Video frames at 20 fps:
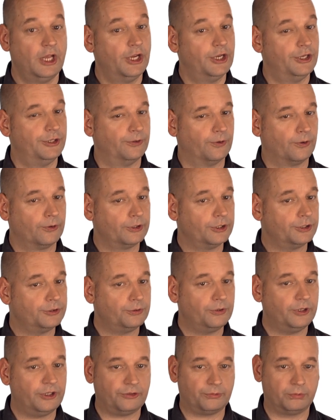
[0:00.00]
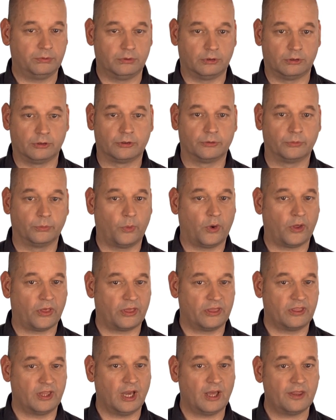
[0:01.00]
in order to explore whether
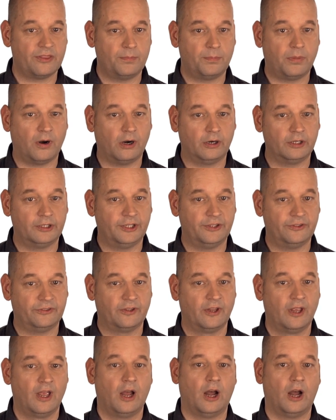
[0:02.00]
the other parties